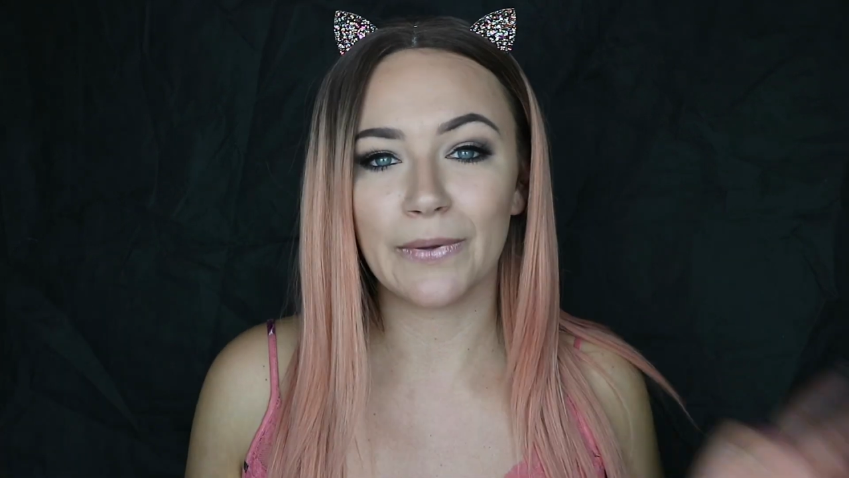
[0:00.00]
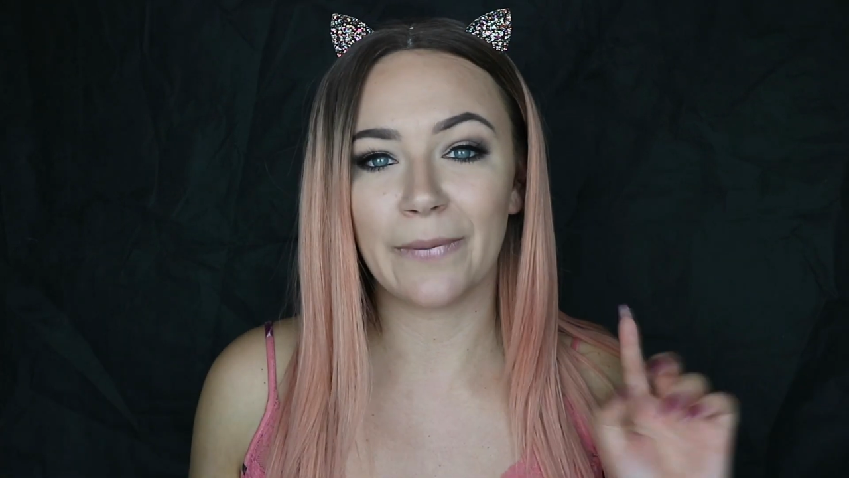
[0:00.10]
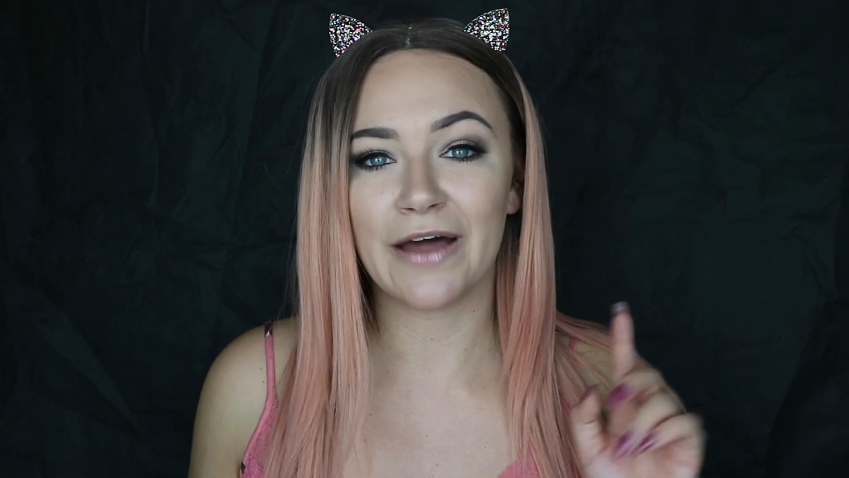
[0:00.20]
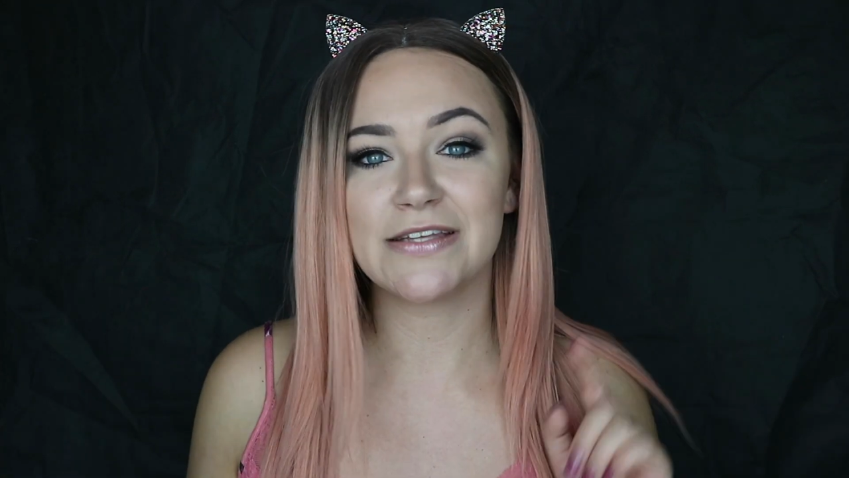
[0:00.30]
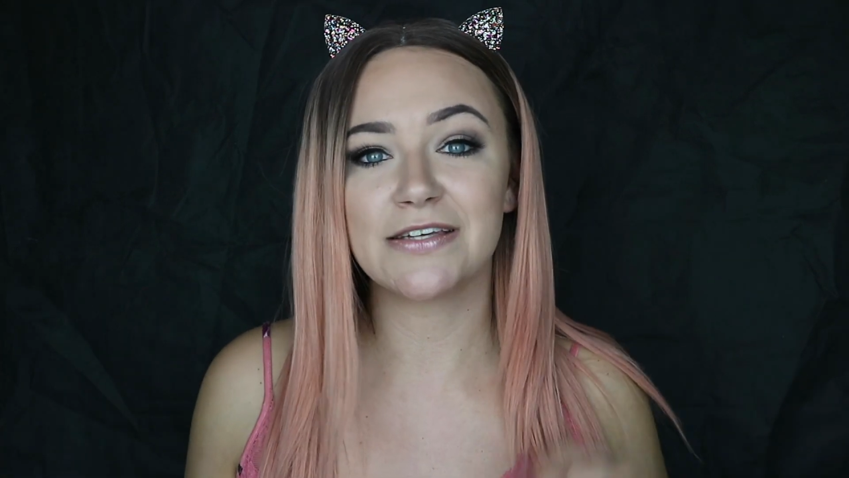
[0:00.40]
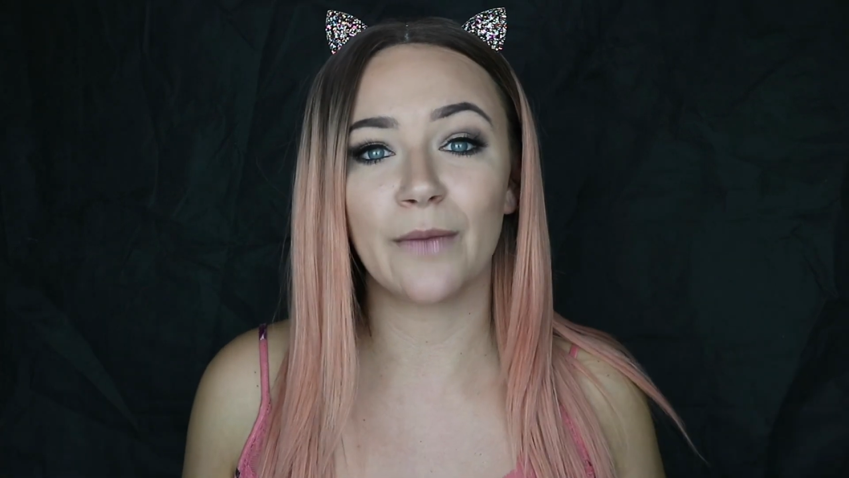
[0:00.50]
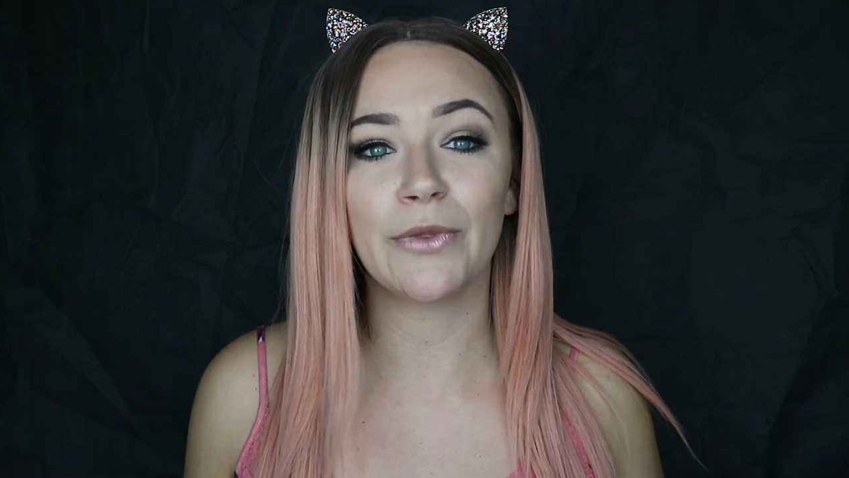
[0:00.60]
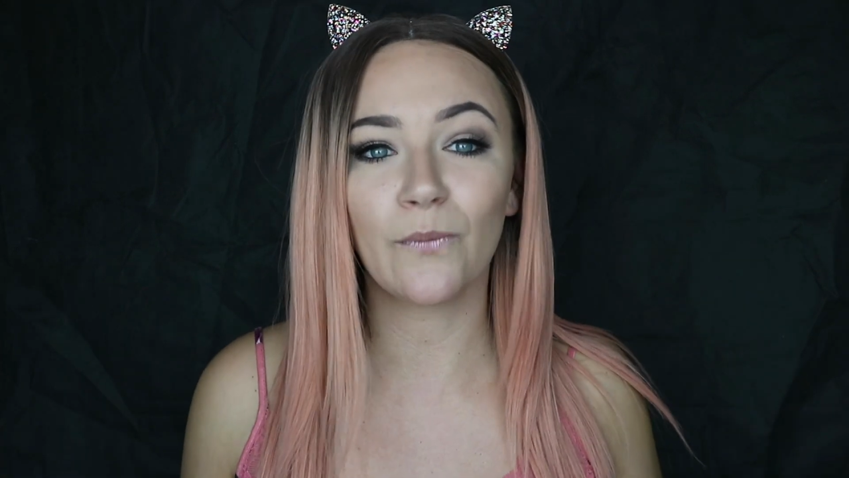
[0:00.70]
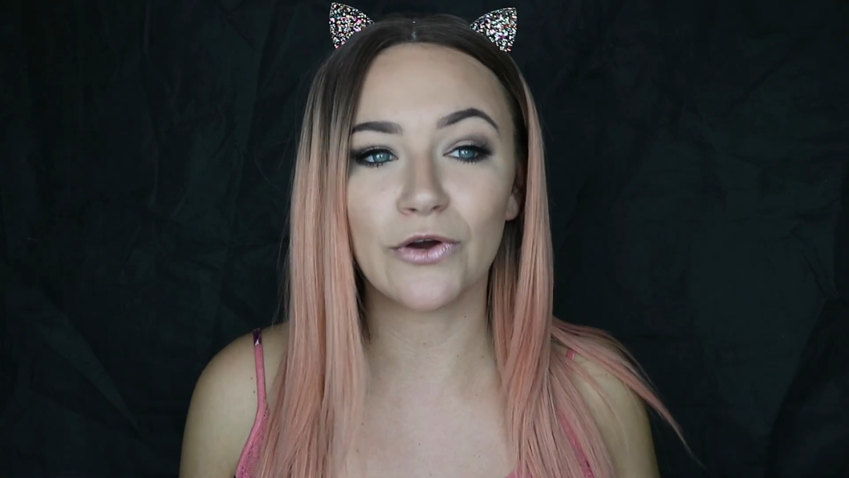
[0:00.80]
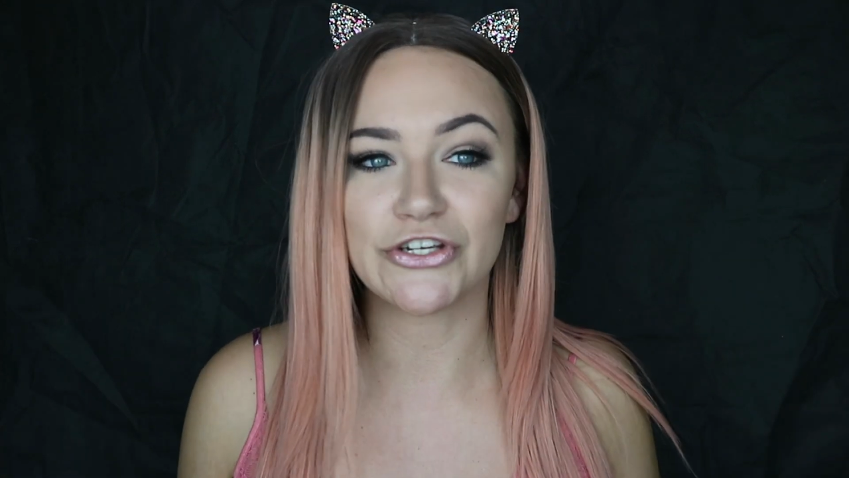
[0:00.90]
But by the
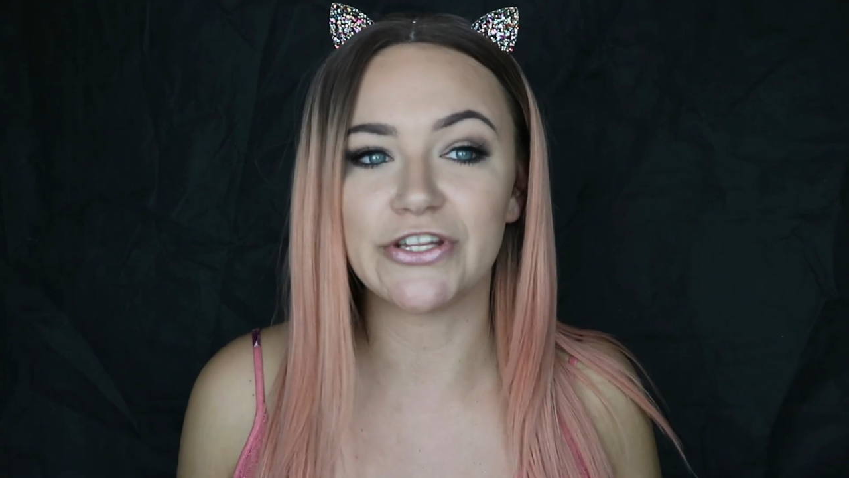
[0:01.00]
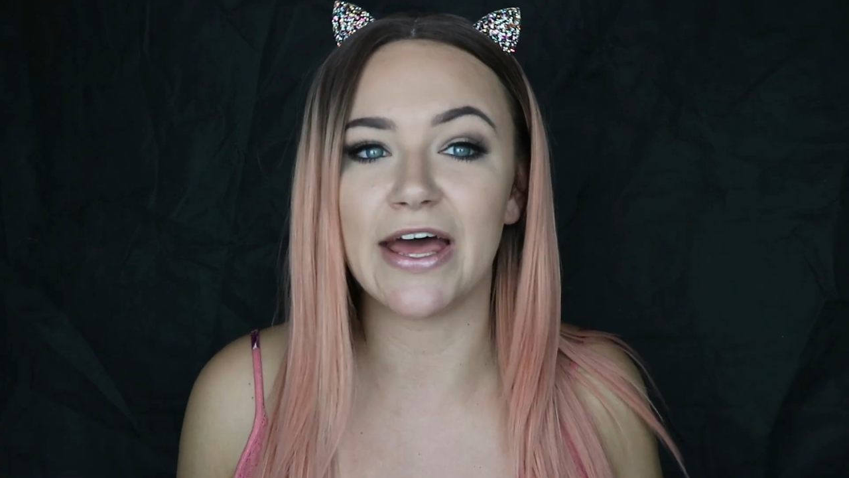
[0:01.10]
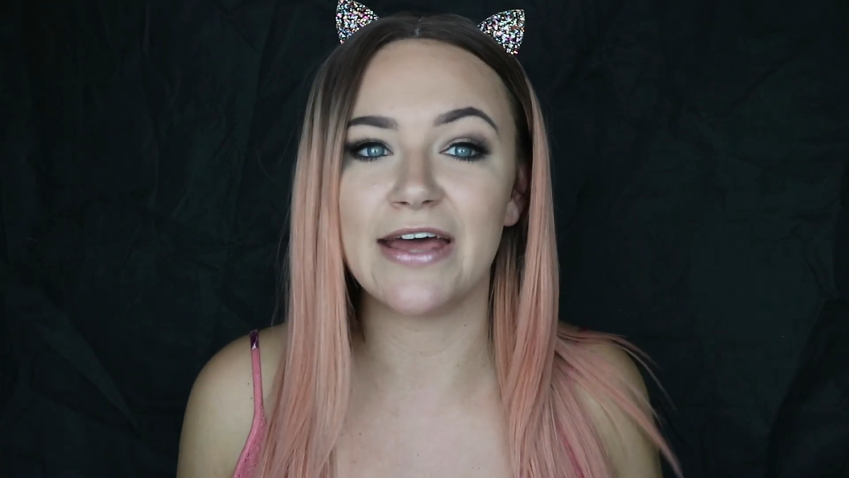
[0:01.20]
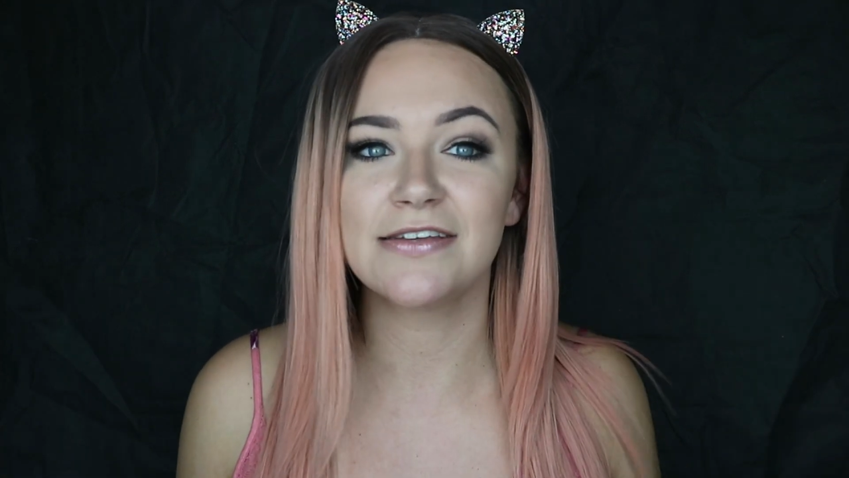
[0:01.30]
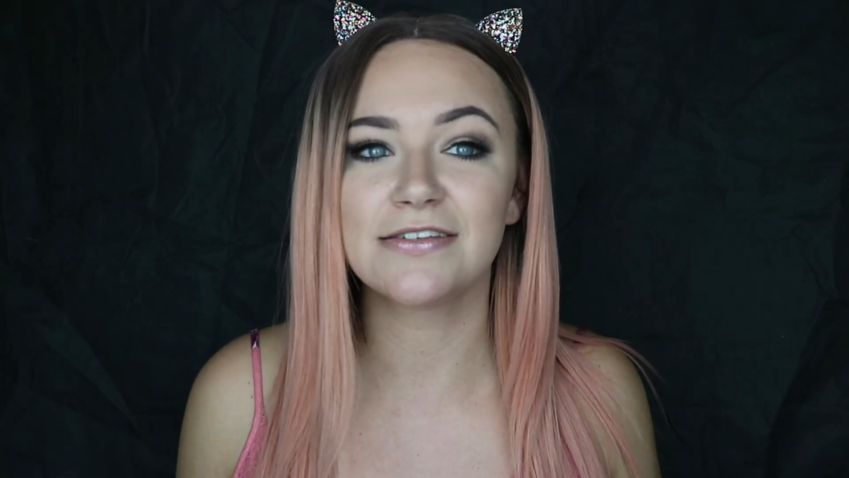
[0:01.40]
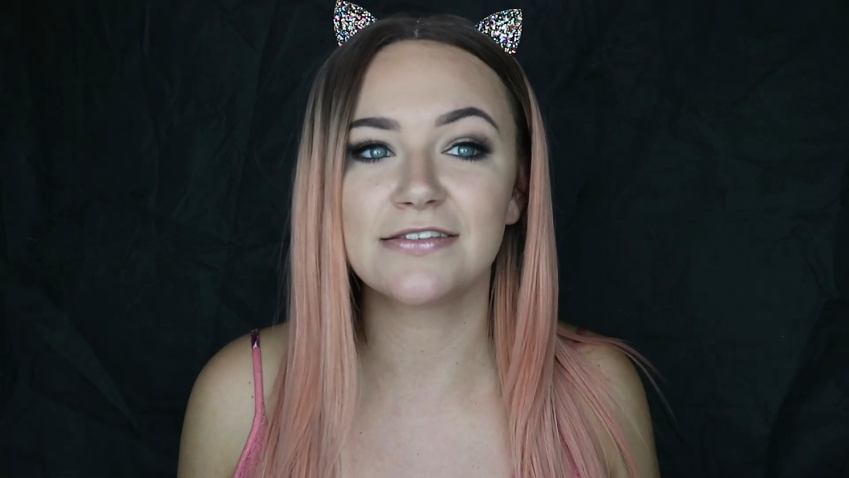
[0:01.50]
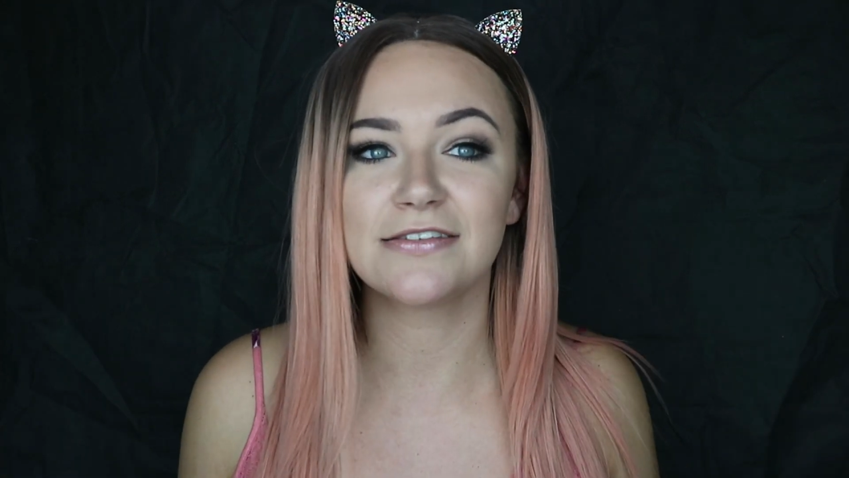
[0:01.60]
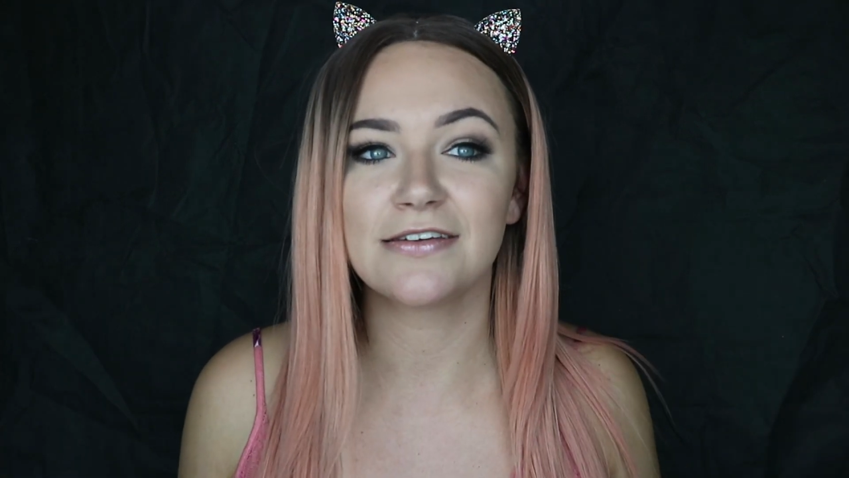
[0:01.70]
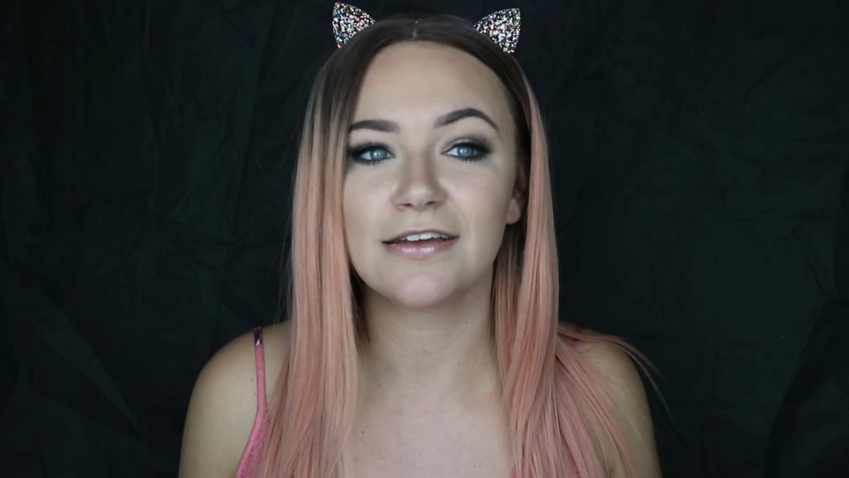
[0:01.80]
time you watch this,